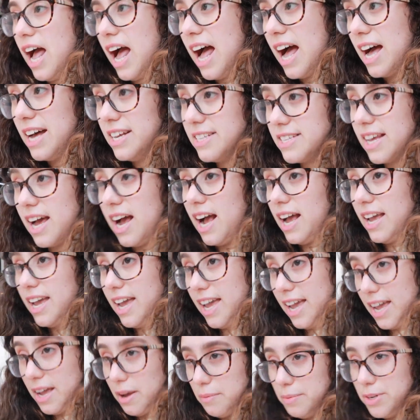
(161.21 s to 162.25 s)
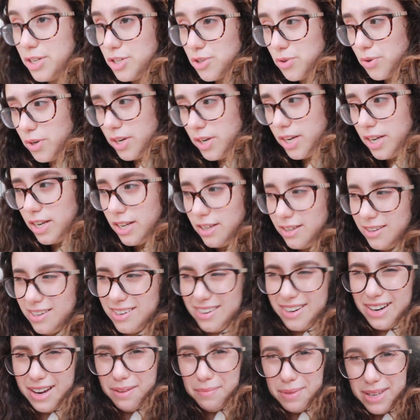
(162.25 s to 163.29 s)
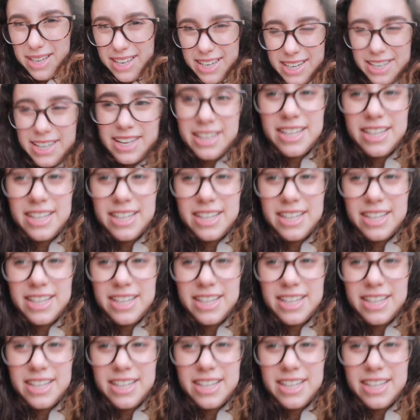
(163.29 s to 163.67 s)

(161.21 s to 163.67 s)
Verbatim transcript: as I am enjoying it, you know what I mean?